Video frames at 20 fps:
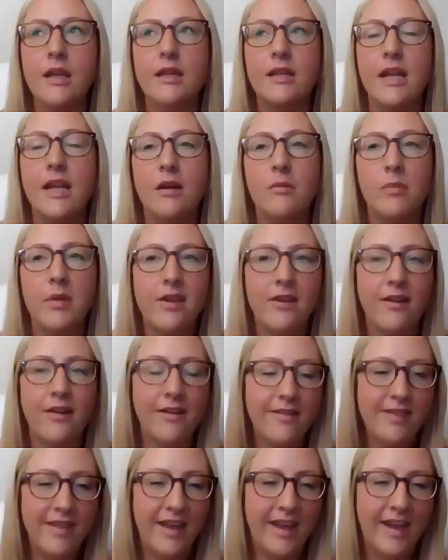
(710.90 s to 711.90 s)
Now,
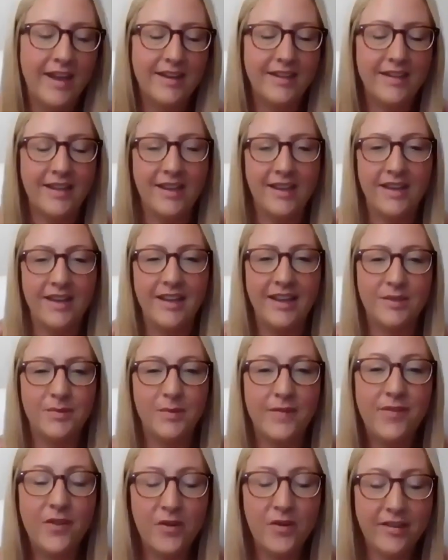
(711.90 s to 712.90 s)
beyond that, as
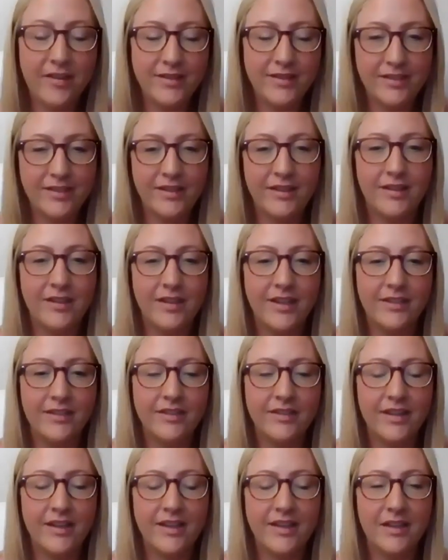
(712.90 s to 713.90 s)
we focus
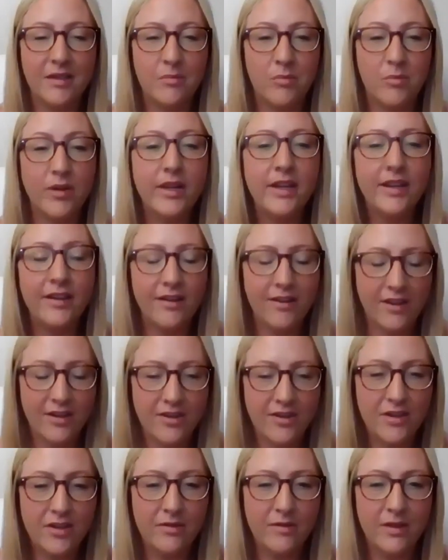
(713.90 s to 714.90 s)
on bringing
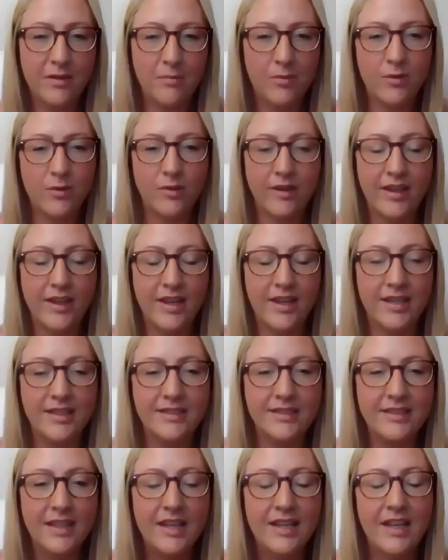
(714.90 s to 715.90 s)
on new
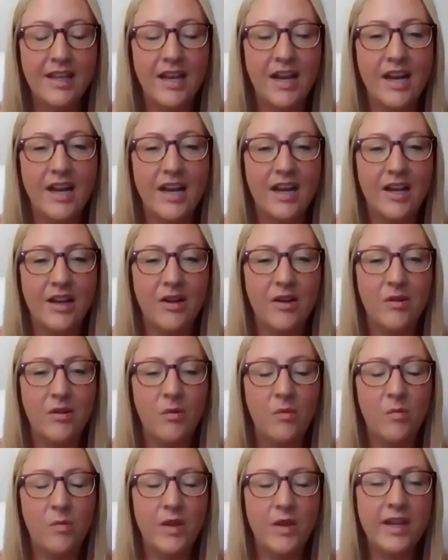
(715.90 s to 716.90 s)
employees,
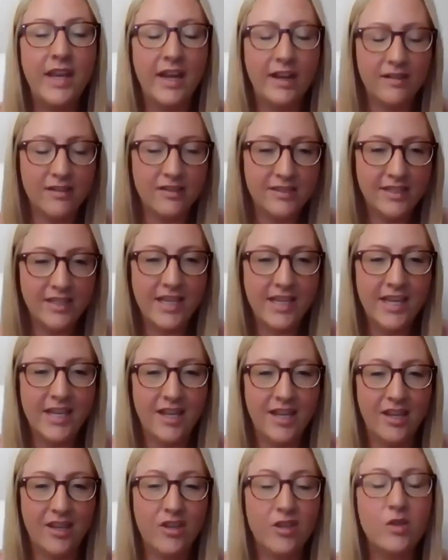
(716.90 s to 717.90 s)
we
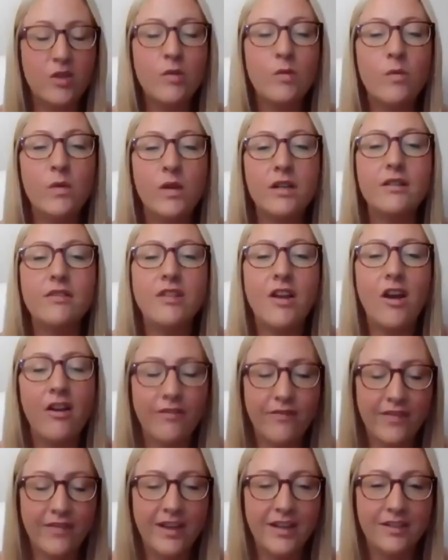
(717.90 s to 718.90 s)
guarantee you will not
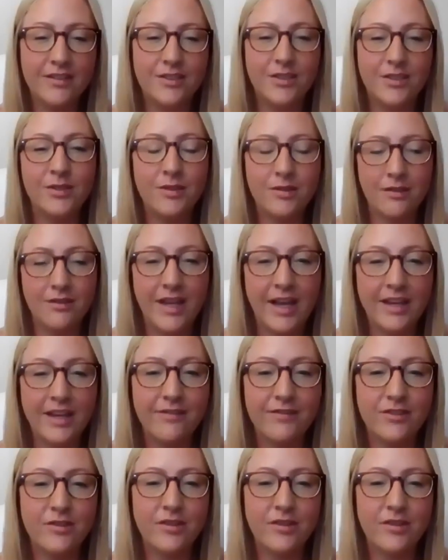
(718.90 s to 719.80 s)
fail due to a lack of